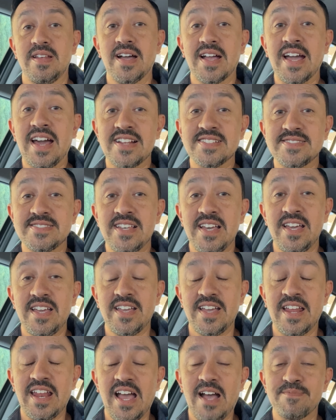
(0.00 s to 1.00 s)
I gotta say,
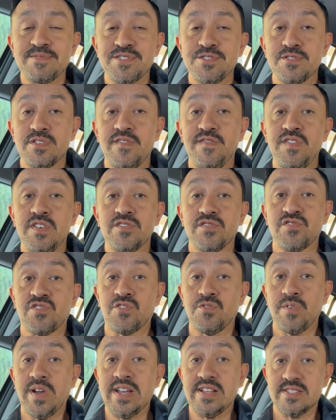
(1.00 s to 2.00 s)
it absolutely feels
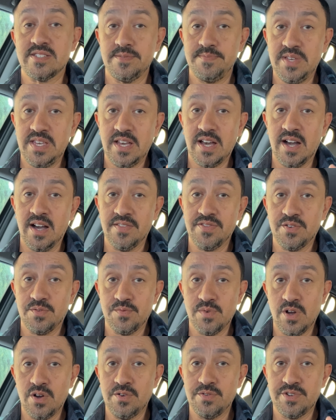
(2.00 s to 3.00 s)
great to be on the
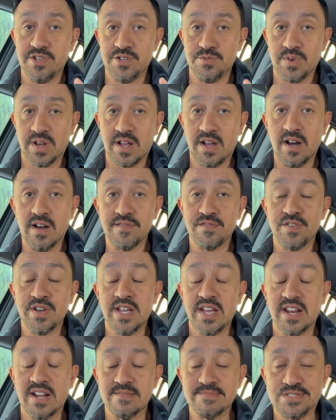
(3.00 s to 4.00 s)
road to
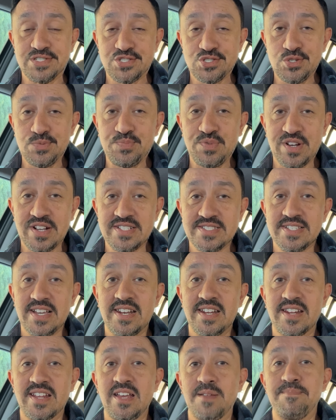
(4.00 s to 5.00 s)
recovery, and I'm super
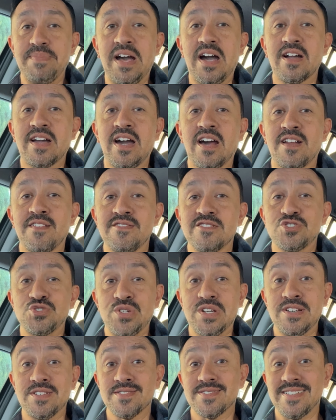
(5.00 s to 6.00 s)
excited to get back out on the
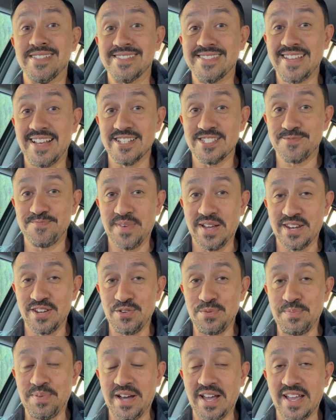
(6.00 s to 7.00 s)
trails and test my
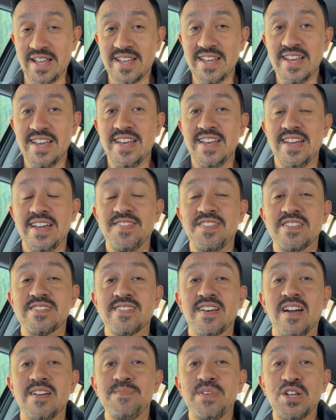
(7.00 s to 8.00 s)
new bike. And the
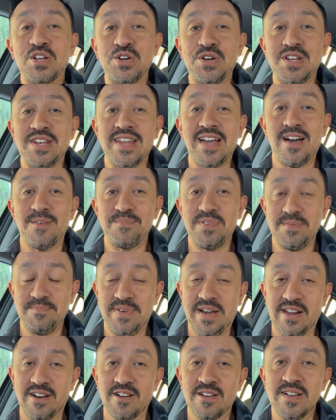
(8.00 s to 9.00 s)
timing could not be
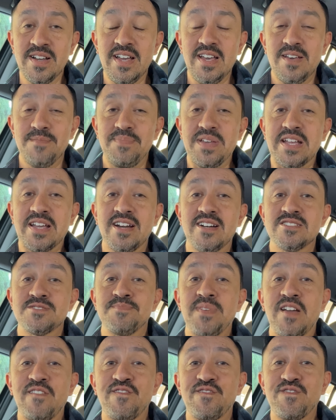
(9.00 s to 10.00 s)
better because
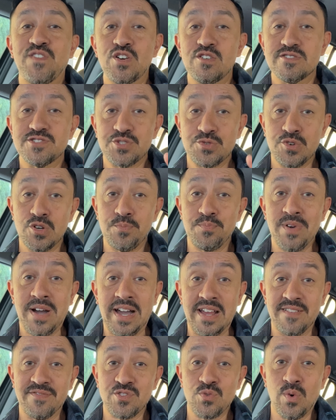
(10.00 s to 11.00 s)
my first group
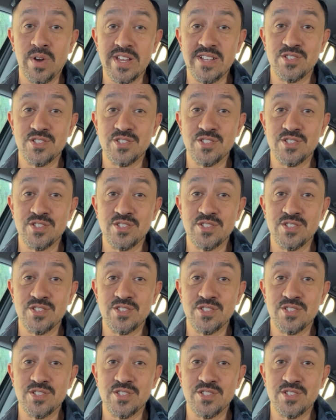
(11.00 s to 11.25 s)
ride of twenty